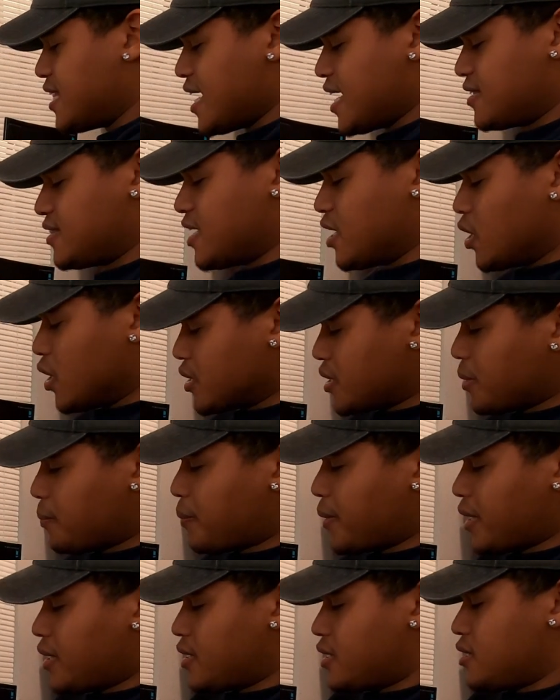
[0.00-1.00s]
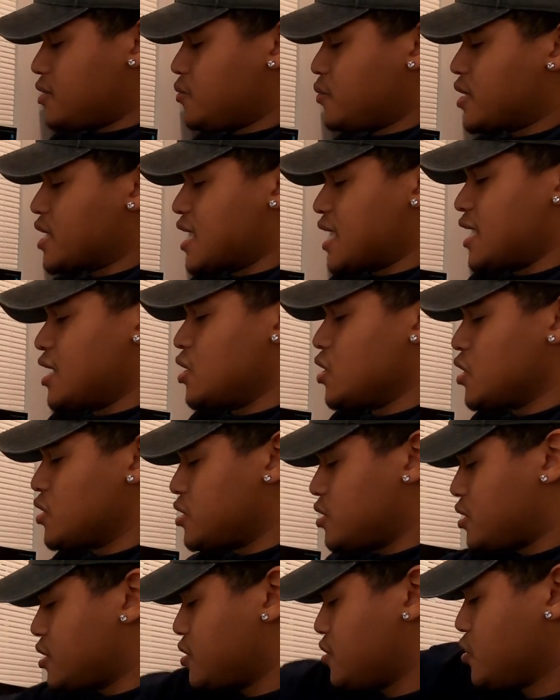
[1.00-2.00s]
then the other pair, we got
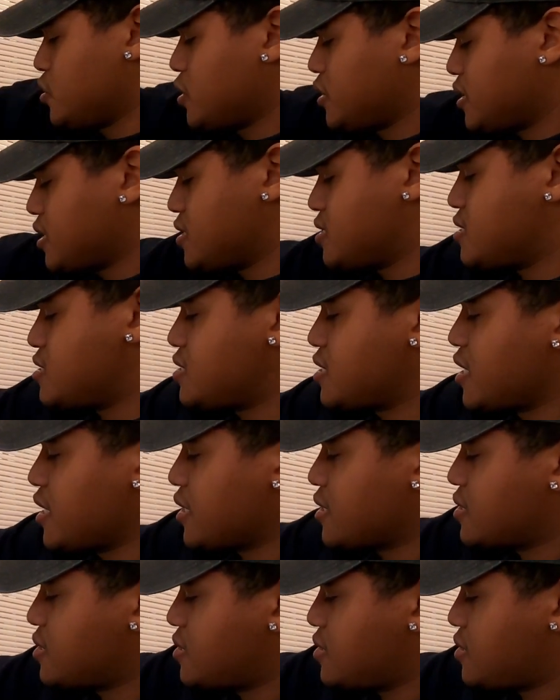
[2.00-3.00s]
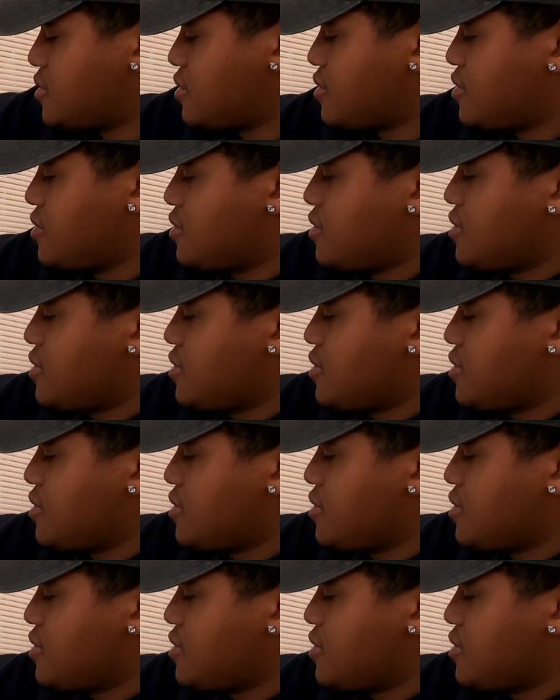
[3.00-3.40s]
another Jordan 6.